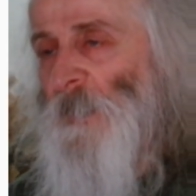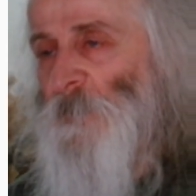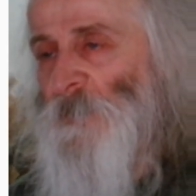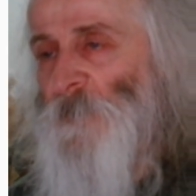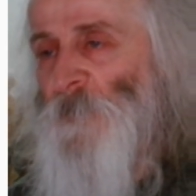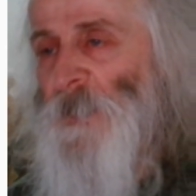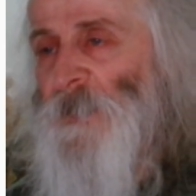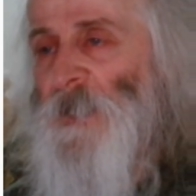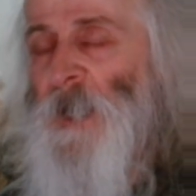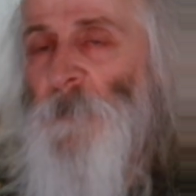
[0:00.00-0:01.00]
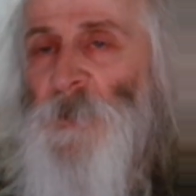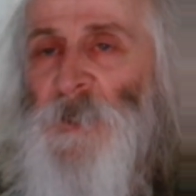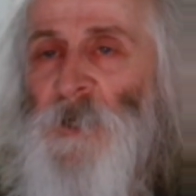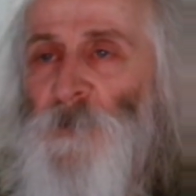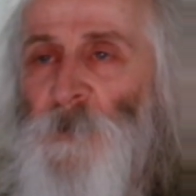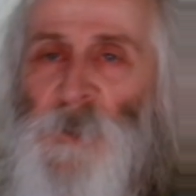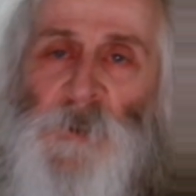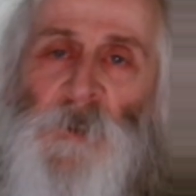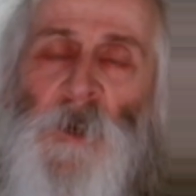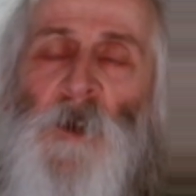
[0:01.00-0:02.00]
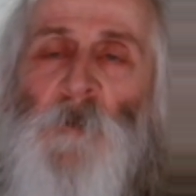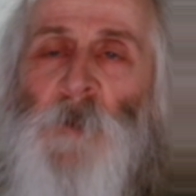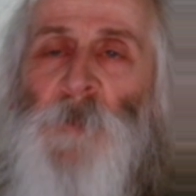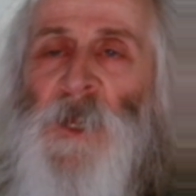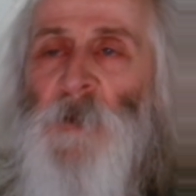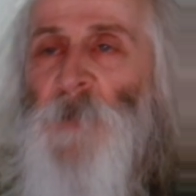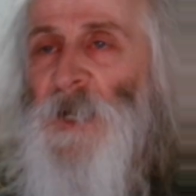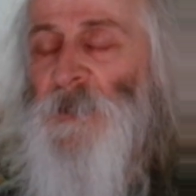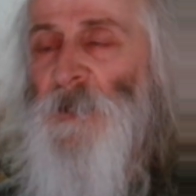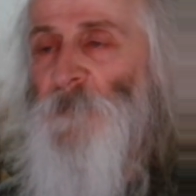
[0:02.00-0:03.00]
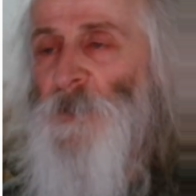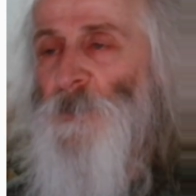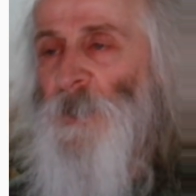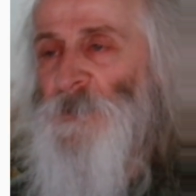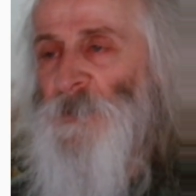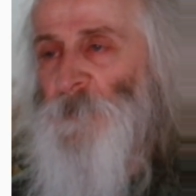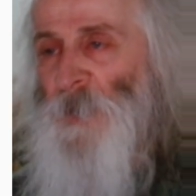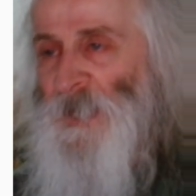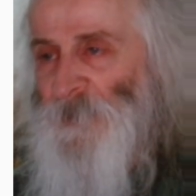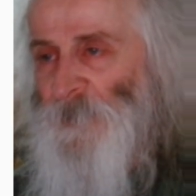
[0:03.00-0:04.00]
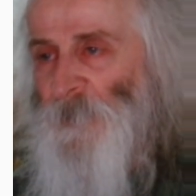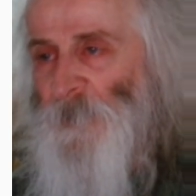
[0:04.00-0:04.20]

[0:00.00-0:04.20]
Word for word: uh, just to fill in a gap that I noticed when playing back that video I just made.